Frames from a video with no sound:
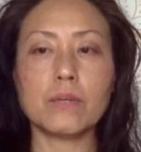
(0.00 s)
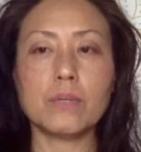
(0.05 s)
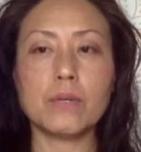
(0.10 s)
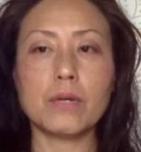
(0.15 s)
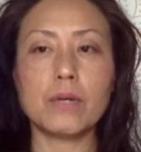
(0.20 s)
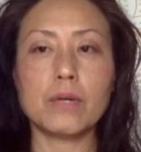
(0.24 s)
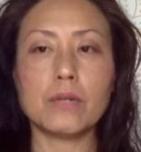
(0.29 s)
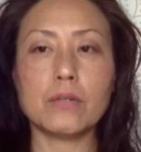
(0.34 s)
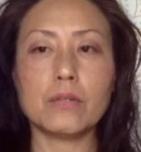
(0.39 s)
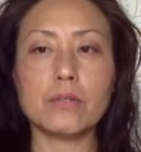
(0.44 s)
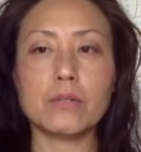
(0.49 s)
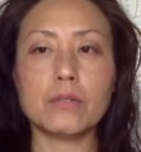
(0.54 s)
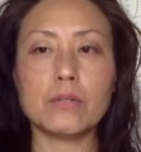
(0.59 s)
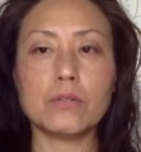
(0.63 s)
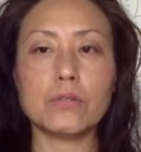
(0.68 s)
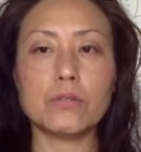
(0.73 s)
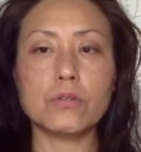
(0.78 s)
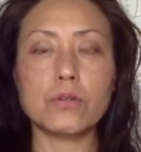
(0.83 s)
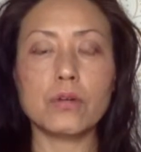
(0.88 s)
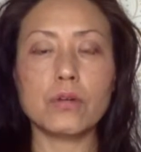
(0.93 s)
but
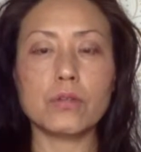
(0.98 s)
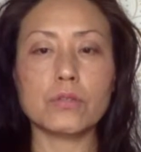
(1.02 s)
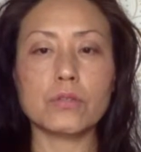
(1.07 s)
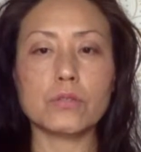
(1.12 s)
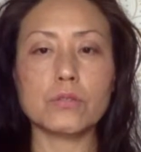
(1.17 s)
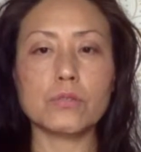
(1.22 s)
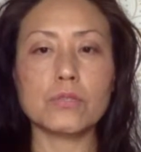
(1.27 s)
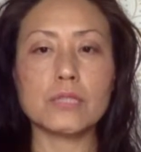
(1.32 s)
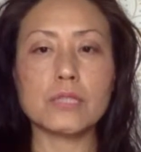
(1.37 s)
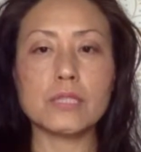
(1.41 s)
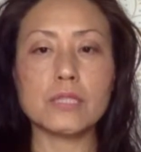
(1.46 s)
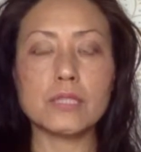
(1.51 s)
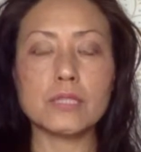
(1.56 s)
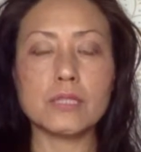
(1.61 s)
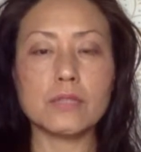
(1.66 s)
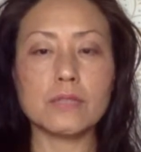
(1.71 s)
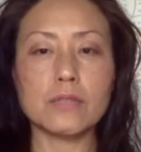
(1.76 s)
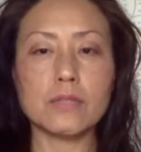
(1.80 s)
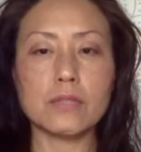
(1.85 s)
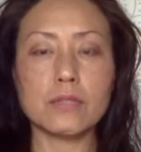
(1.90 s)
you're also
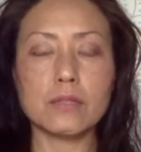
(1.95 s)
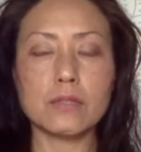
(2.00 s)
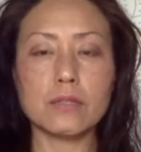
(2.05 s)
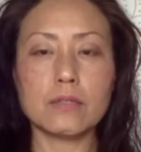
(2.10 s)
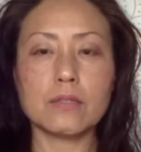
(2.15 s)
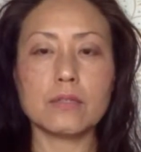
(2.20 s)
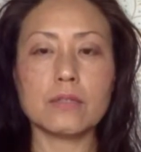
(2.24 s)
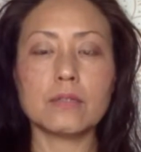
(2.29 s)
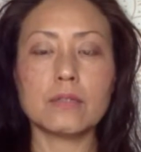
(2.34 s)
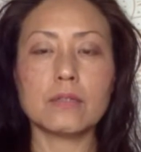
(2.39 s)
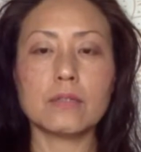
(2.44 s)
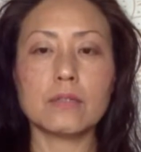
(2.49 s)
receiving